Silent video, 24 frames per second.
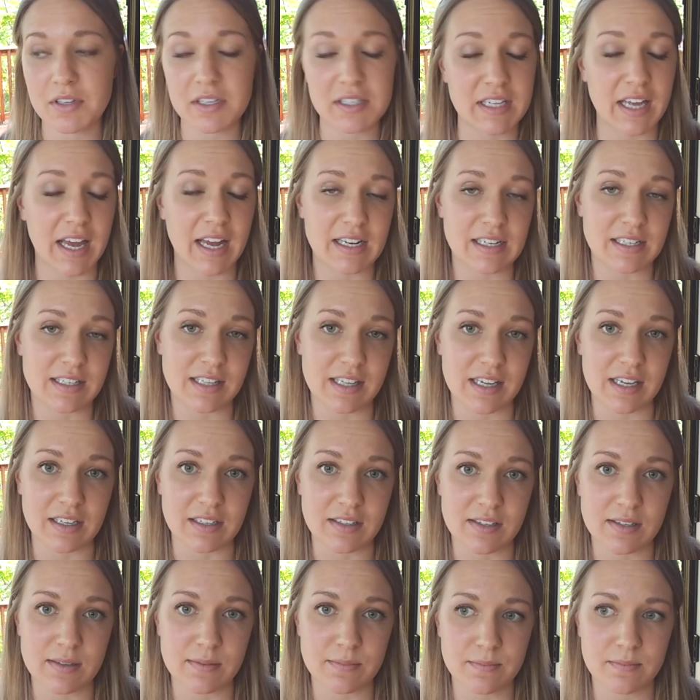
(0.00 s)
the saddest
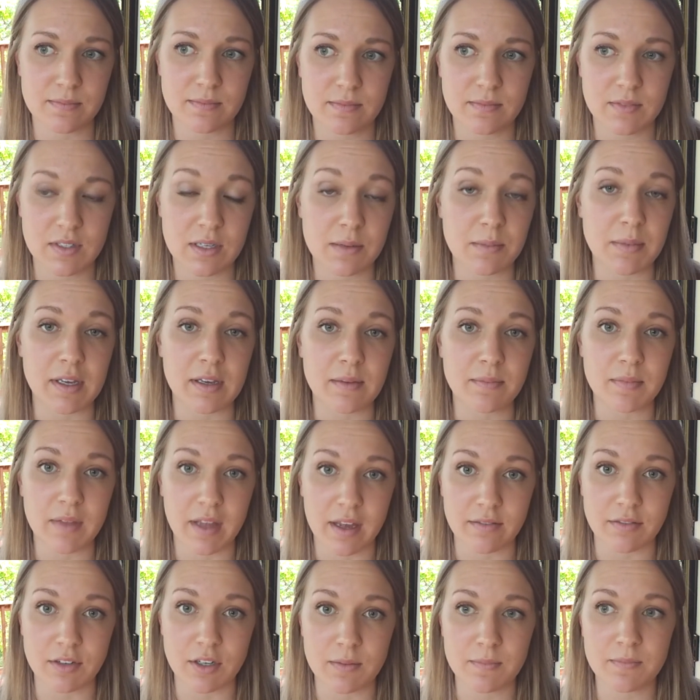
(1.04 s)
things to me
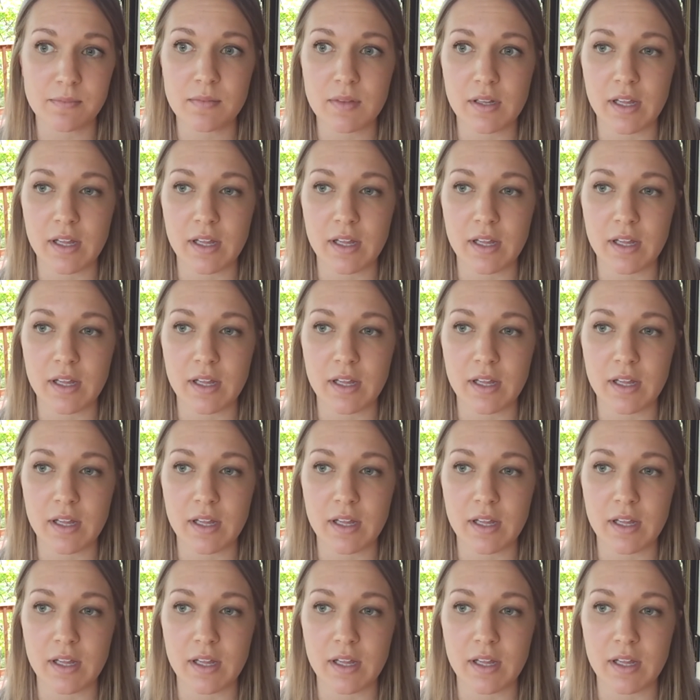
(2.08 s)
ever.